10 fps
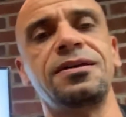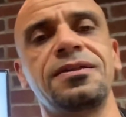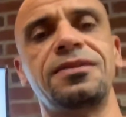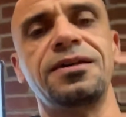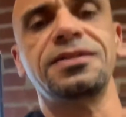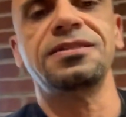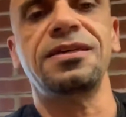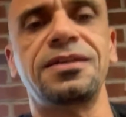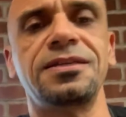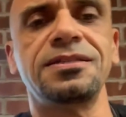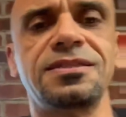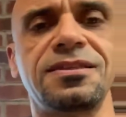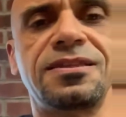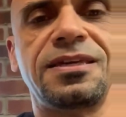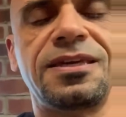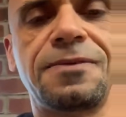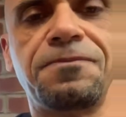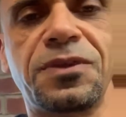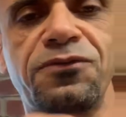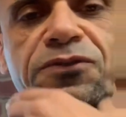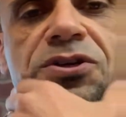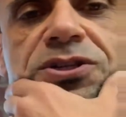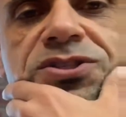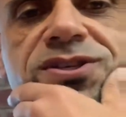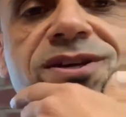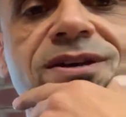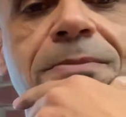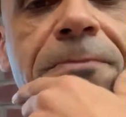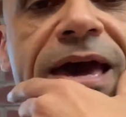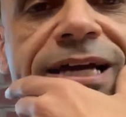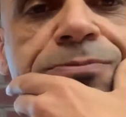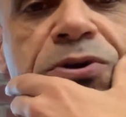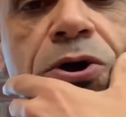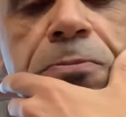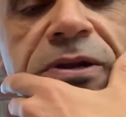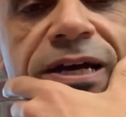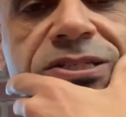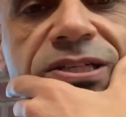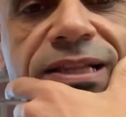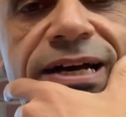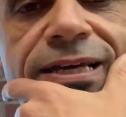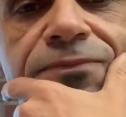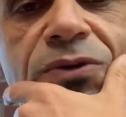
this is the first MAXPRO production line.